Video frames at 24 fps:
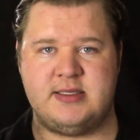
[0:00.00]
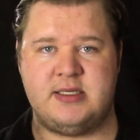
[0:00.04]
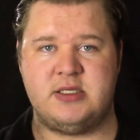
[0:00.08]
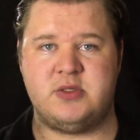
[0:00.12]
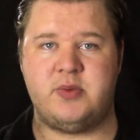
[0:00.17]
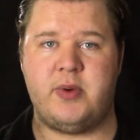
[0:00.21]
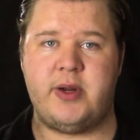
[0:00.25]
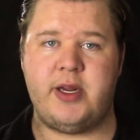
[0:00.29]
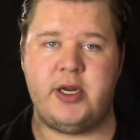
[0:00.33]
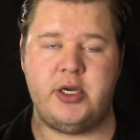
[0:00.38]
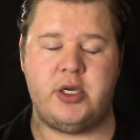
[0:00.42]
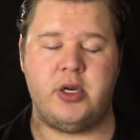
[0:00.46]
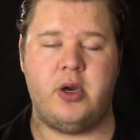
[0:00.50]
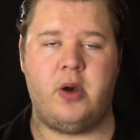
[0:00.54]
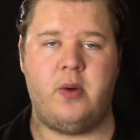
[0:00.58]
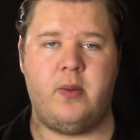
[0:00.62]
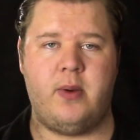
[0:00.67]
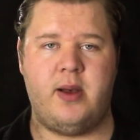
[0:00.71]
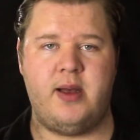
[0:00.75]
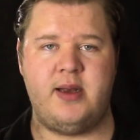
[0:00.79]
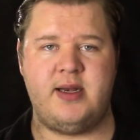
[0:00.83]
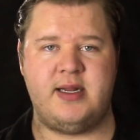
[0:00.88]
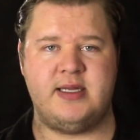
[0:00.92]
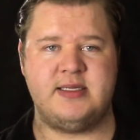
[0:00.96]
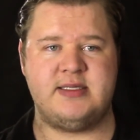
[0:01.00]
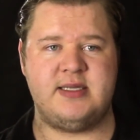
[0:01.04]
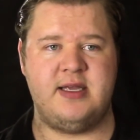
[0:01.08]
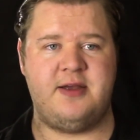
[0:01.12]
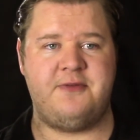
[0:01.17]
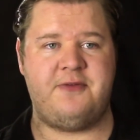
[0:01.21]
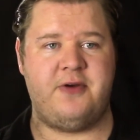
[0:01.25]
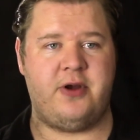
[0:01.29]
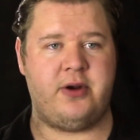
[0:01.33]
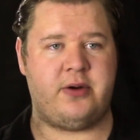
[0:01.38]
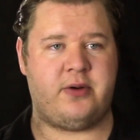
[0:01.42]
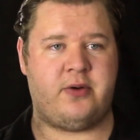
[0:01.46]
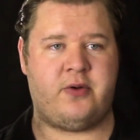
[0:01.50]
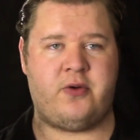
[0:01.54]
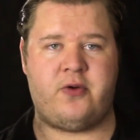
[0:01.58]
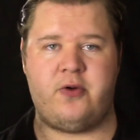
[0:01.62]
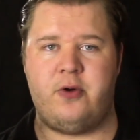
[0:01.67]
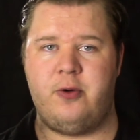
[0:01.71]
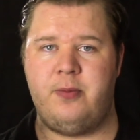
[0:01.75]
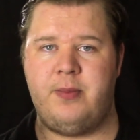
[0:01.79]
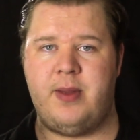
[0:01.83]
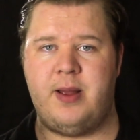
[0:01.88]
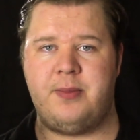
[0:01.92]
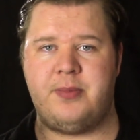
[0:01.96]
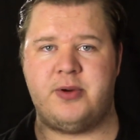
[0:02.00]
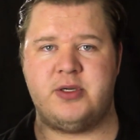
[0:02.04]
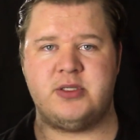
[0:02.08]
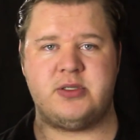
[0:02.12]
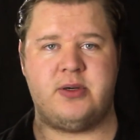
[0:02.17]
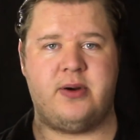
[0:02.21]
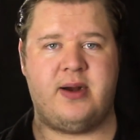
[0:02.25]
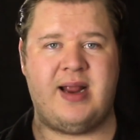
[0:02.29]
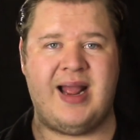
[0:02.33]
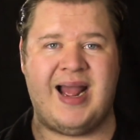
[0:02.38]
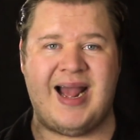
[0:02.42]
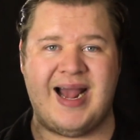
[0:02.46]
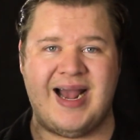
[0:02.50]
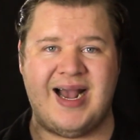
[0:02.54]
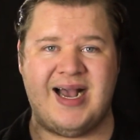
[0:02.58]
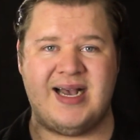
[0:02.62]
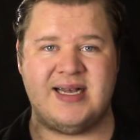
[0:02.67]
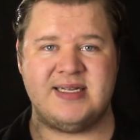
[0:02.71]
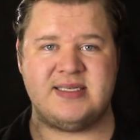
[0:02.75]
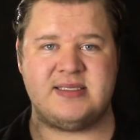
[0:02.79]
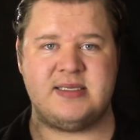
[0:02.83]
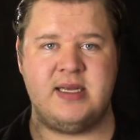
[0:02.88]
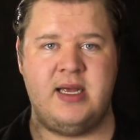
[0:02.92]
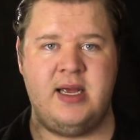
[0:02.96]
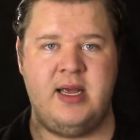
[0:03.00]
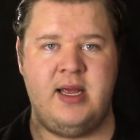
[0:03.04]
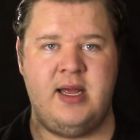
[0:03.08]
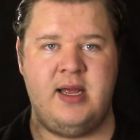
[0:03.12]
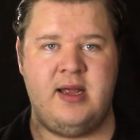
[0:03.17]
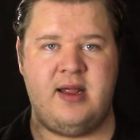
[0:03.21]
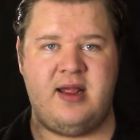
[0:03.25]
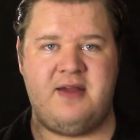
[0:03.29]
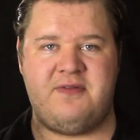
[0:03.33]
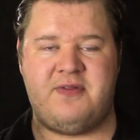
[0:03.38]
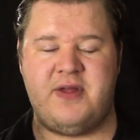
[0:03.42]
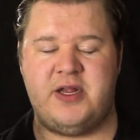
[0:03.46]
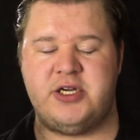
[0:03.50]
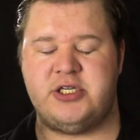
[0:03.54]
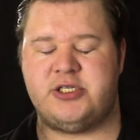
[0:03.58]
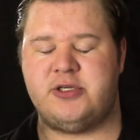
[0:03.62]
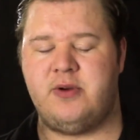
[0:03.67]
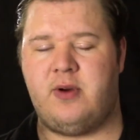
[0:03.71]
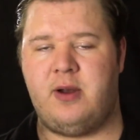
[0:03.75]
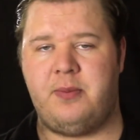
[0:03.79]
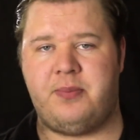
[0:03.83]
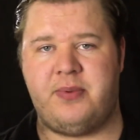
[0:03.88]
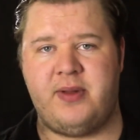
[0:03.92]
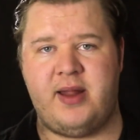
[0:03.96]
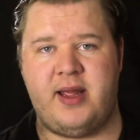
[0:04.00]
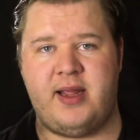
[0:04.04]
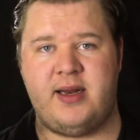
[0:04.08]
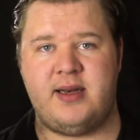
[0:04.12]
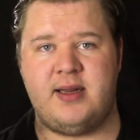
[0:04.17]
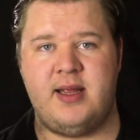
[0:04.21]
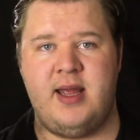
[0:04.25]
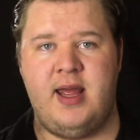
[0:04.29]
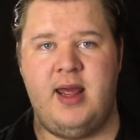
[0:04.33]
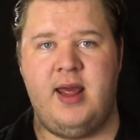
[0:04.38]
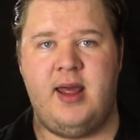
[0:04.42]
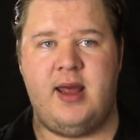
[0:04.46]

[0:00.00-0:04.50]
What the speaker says: because what you don't want is if crew members or cast, if they show up late.